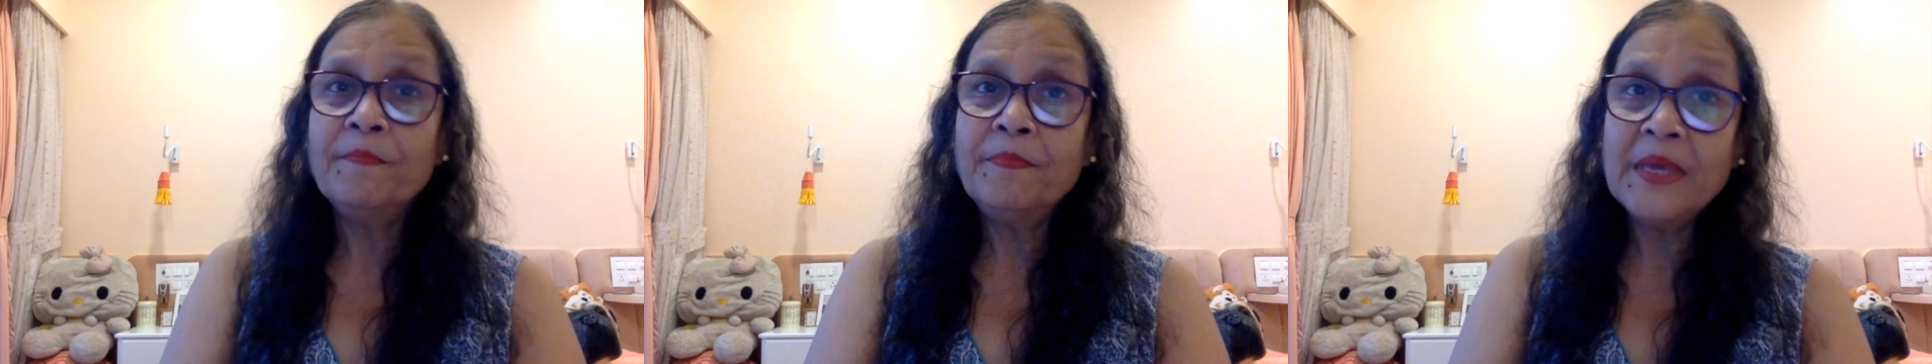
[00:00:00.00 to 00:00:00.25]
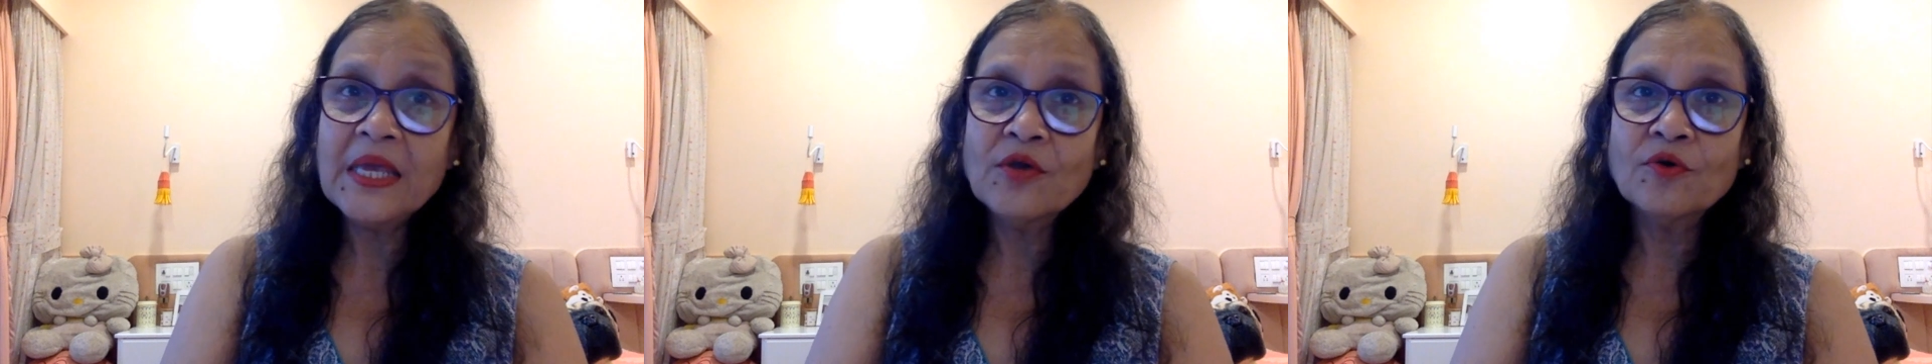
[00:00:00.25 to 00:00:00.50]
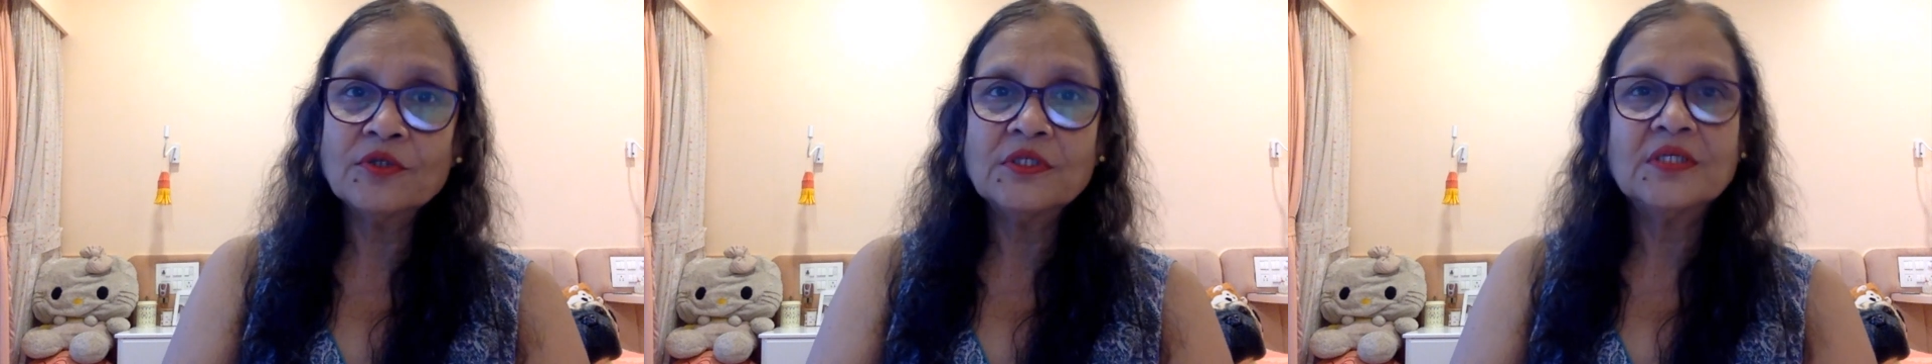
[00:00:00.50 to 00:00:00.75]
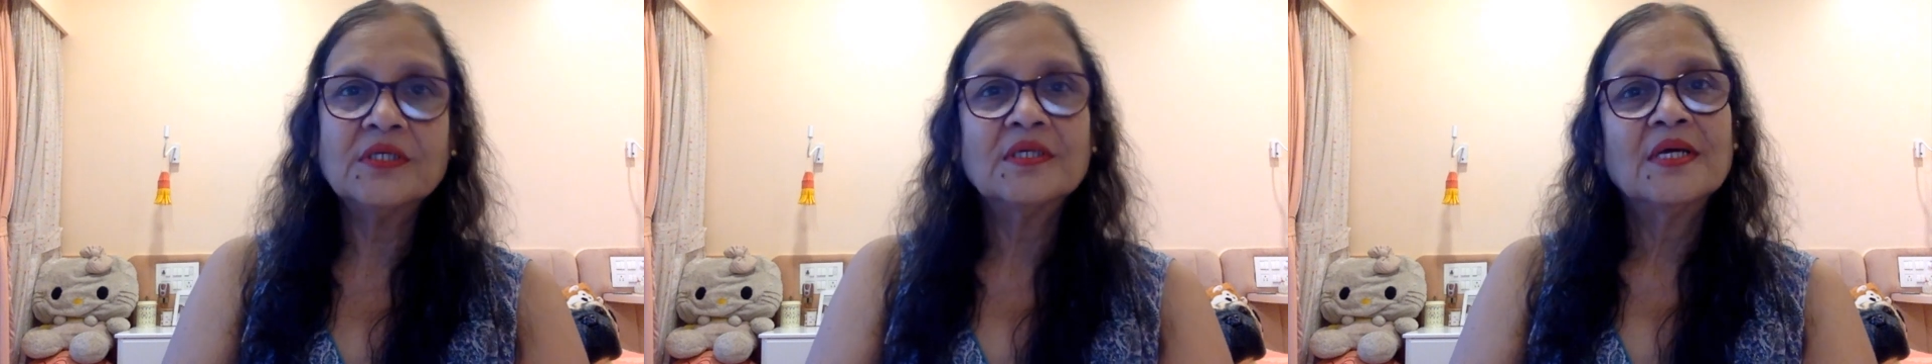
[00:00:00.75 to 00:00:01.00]
be
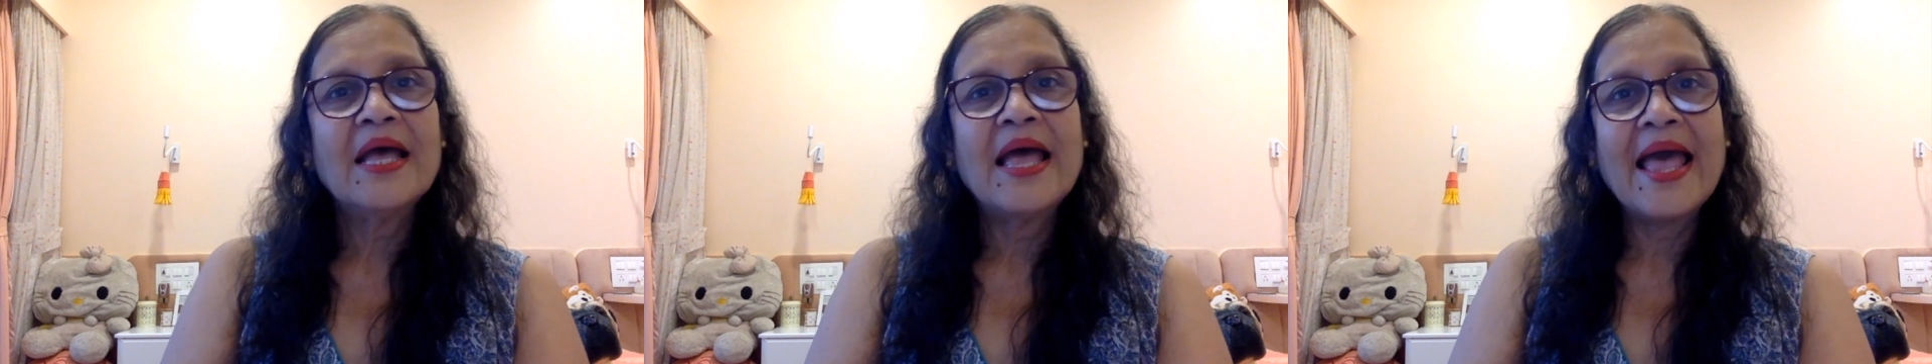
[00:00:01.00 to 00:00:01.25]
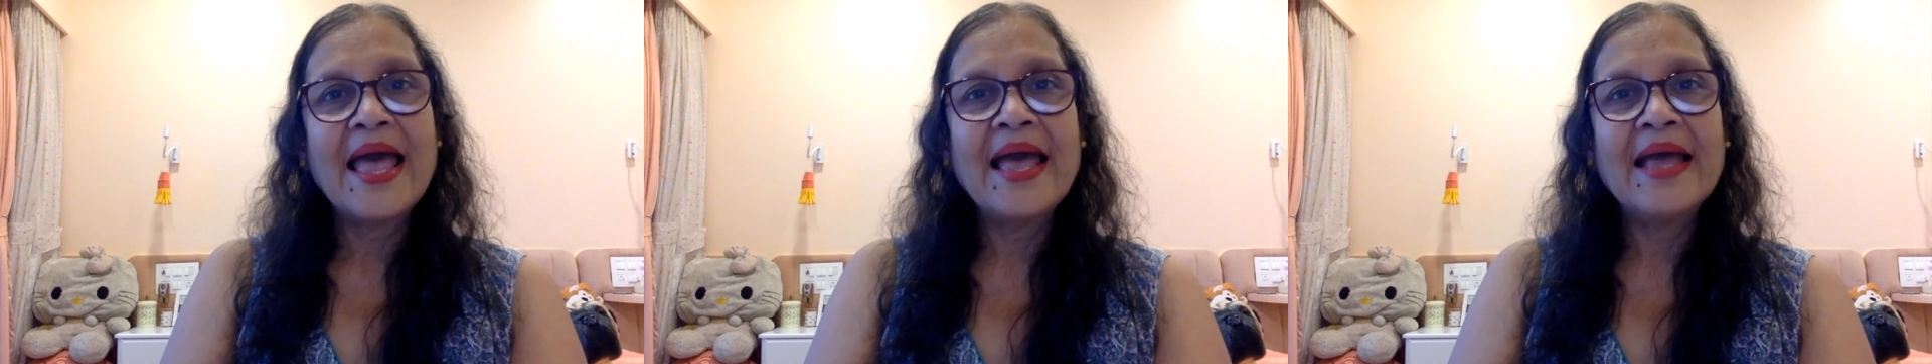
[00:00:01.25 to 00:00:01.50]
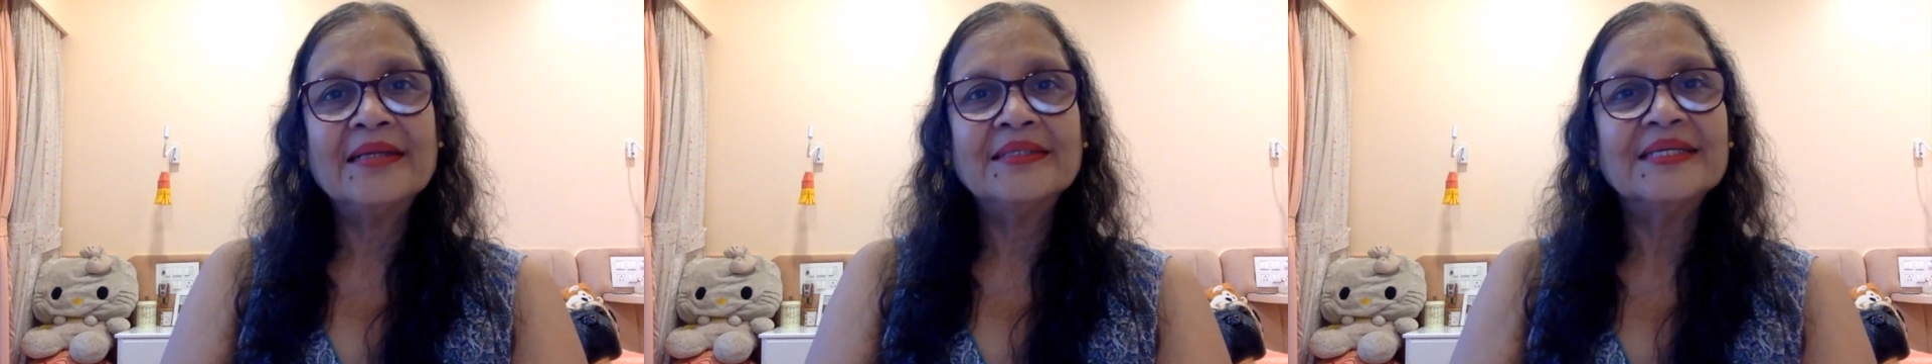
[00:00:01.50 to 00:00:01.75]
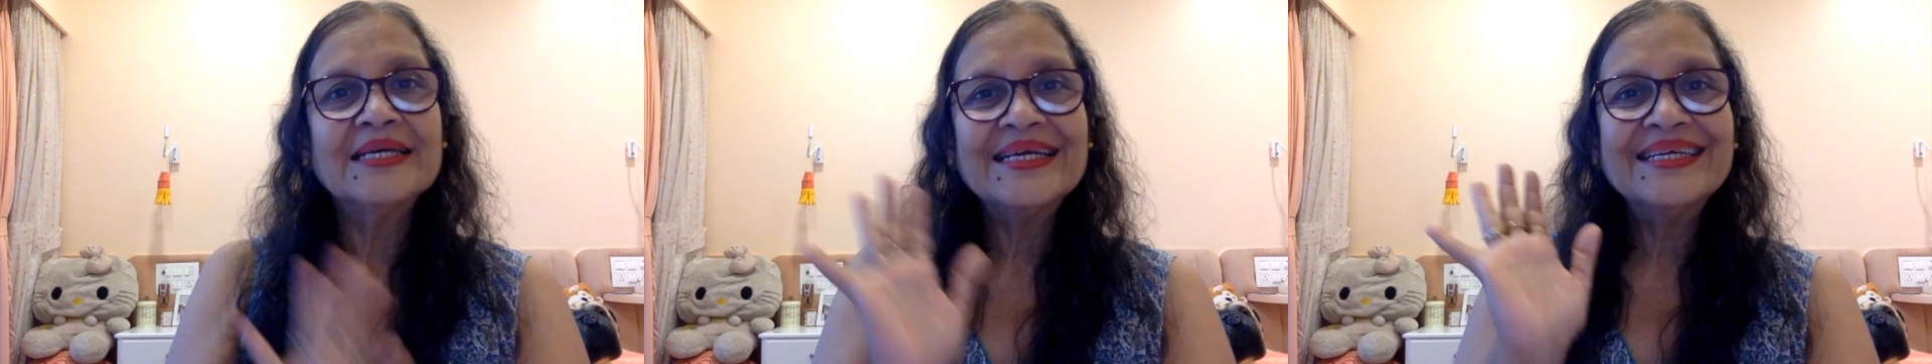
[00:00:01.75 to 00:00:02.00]
good,
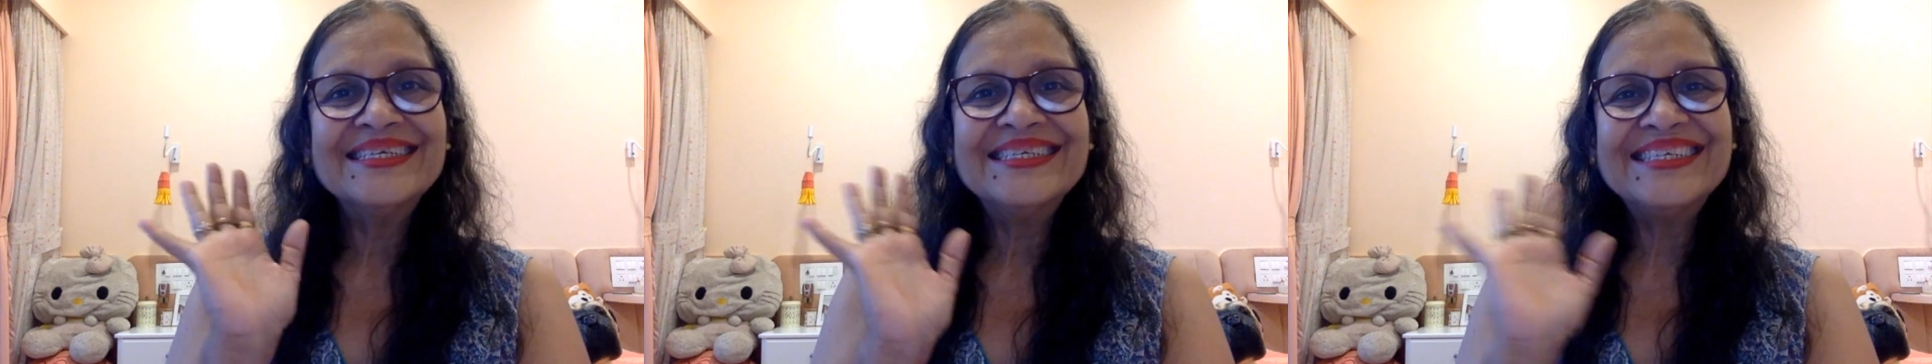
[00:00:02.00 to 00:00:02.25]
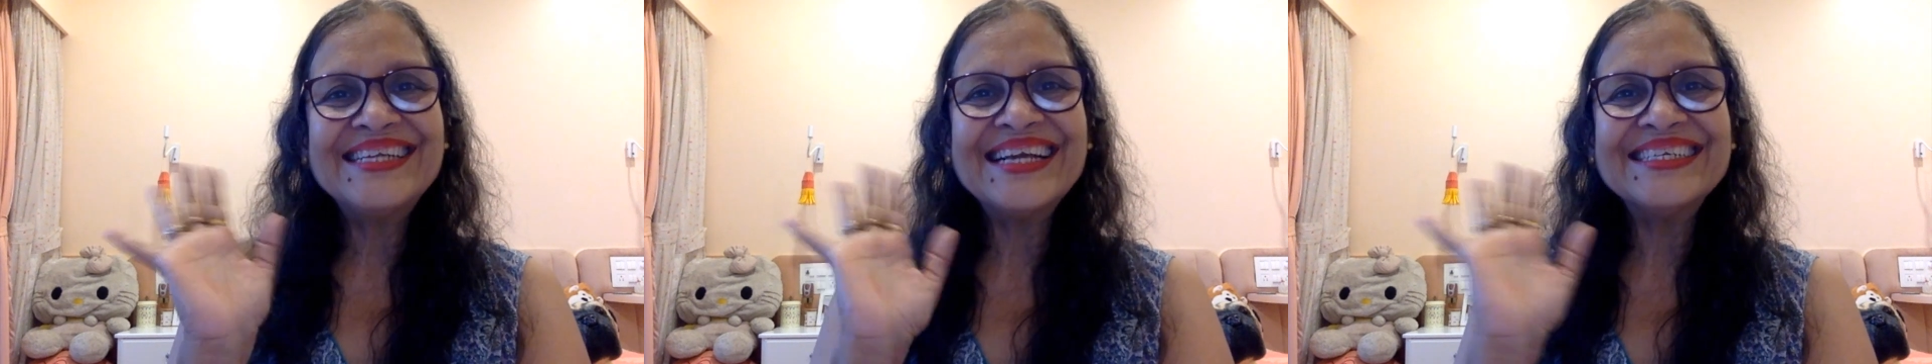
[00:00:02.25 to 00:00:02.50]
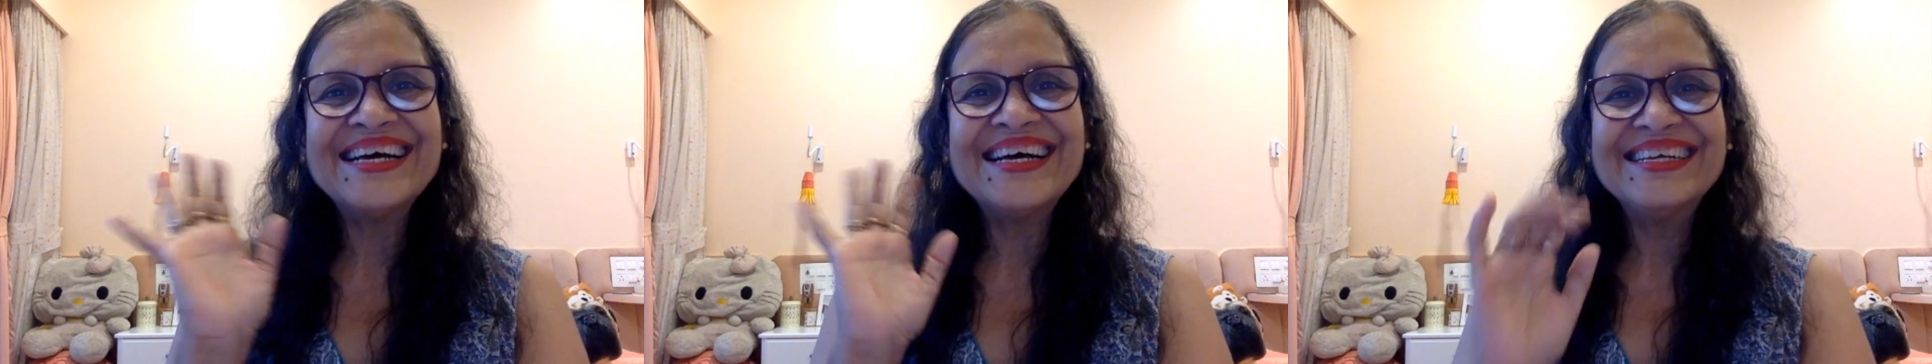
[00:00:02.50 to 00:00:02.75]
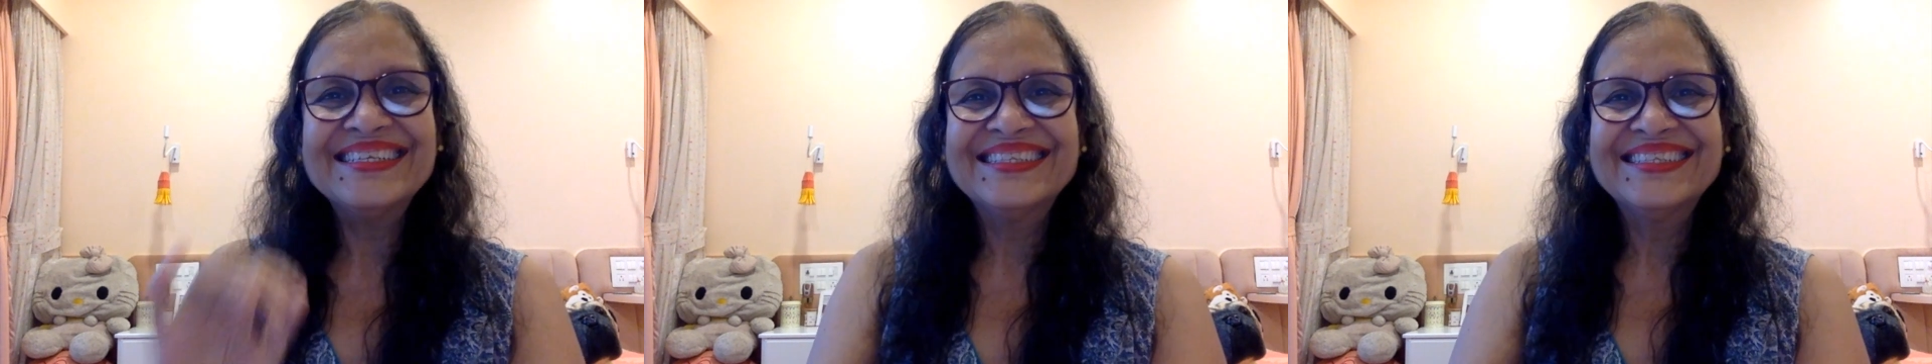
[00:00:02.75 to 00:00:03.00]
and ta-ta.